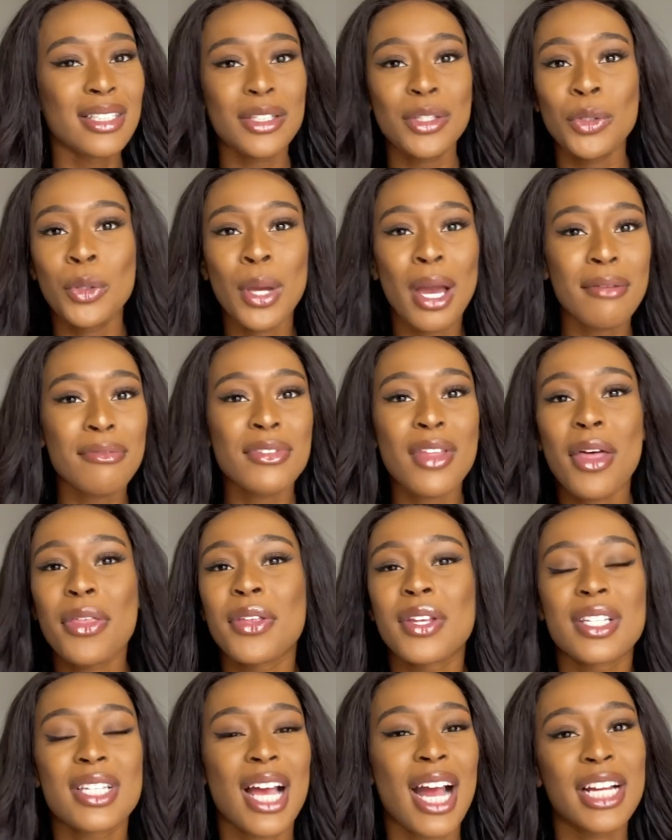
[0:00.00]
you have
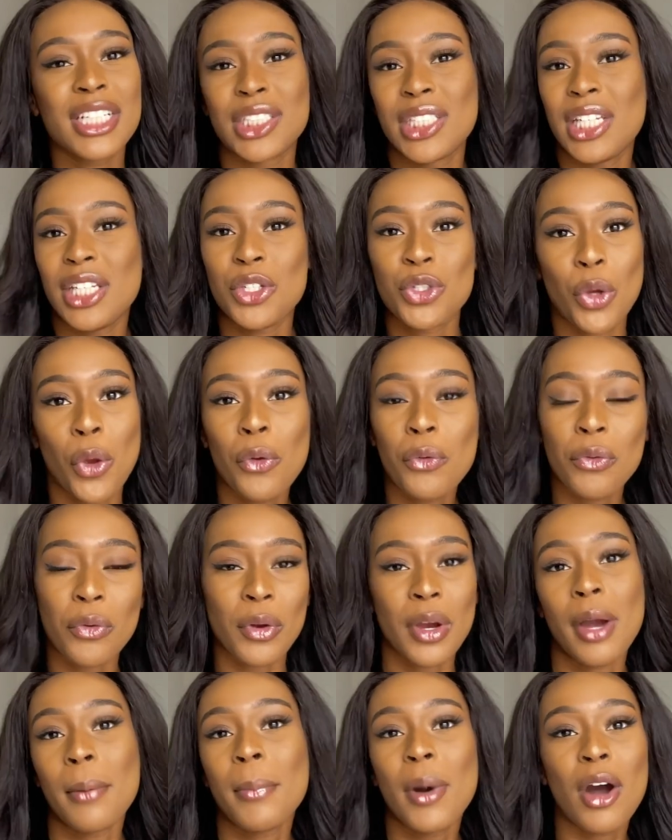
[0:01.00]
nothing to actually show
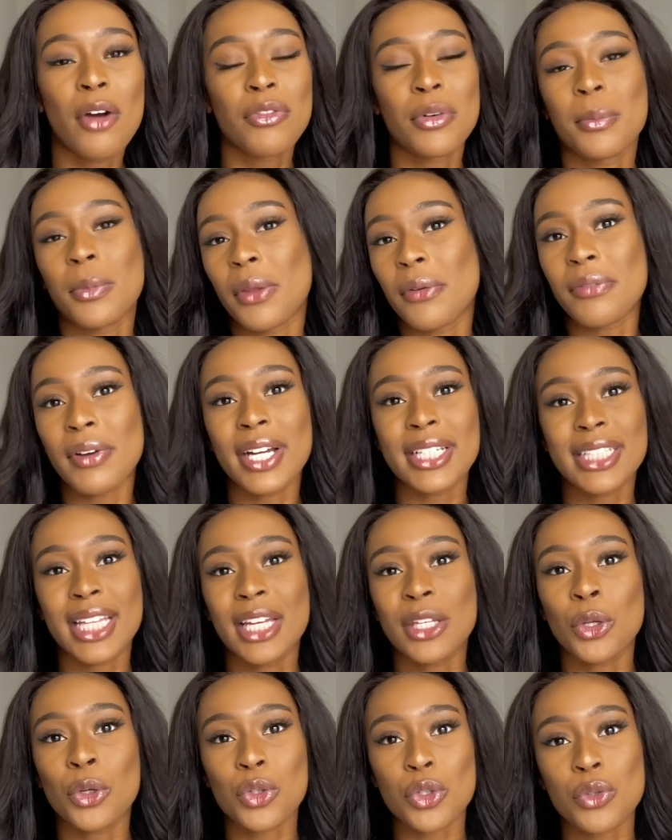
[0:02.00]
for it apart from the fact
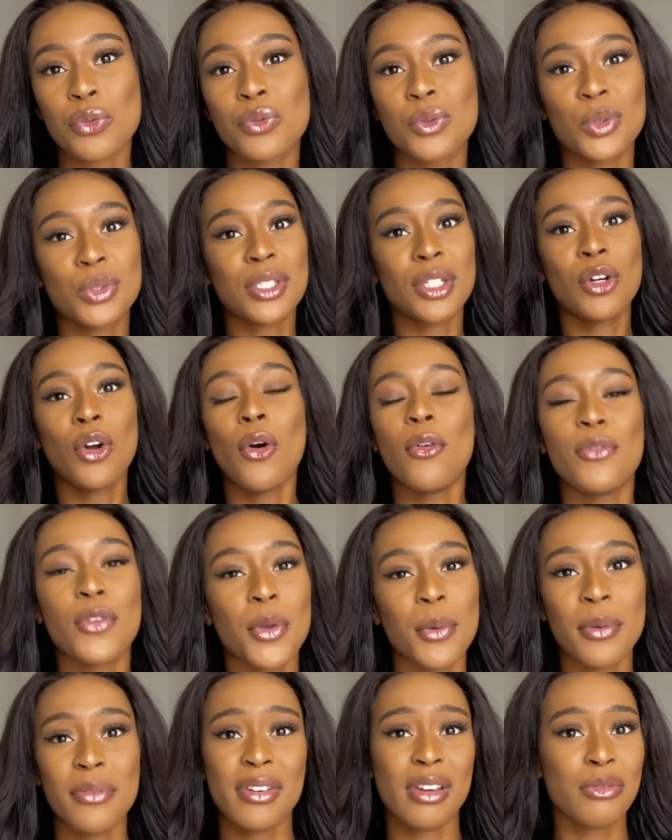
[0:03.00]
that you're just forcing combo
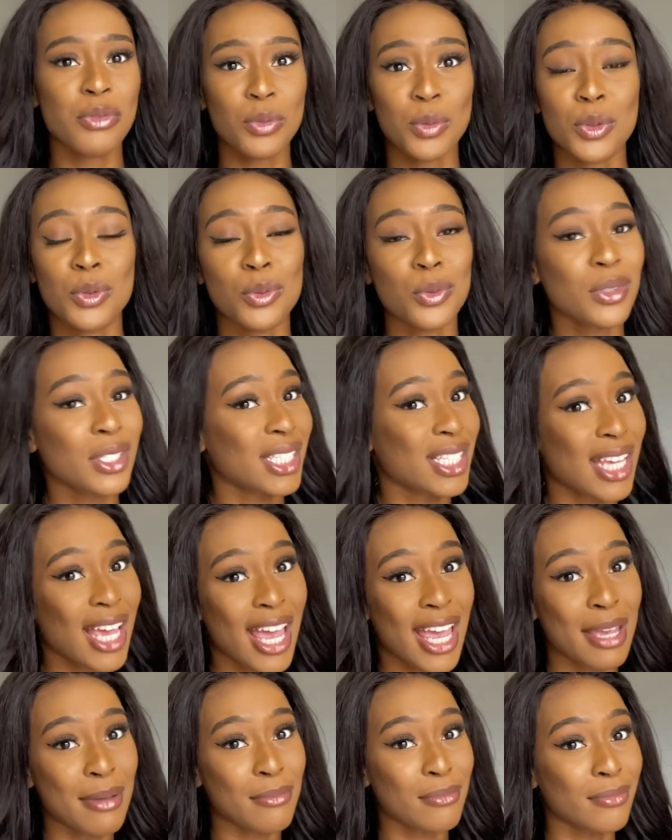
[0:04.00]
with everyone all the
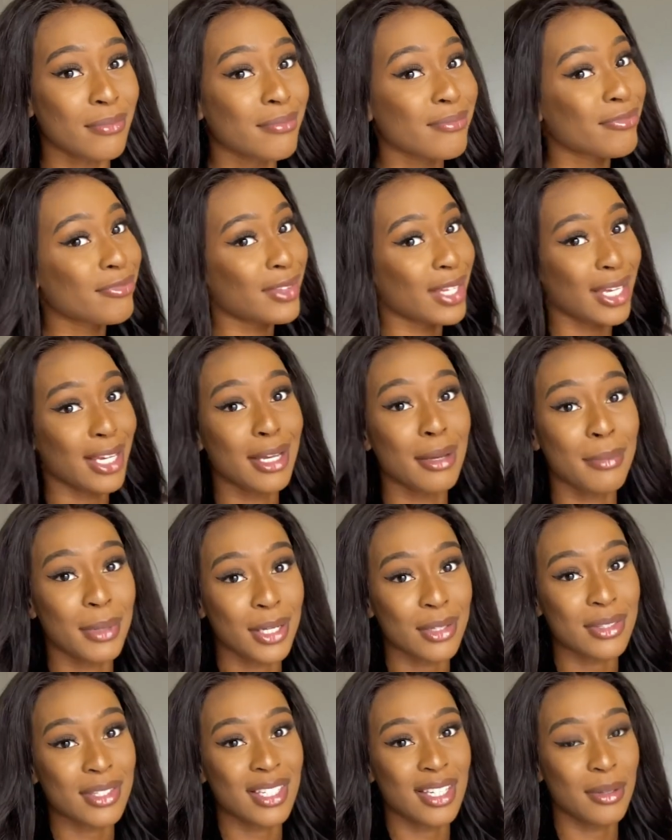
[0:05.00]
time. Think
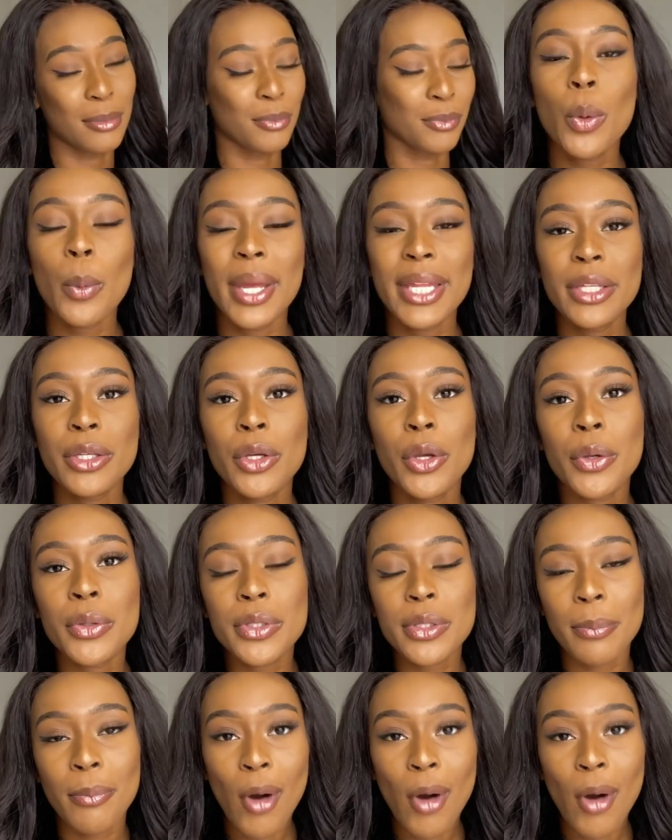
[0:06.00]
about it. When you go to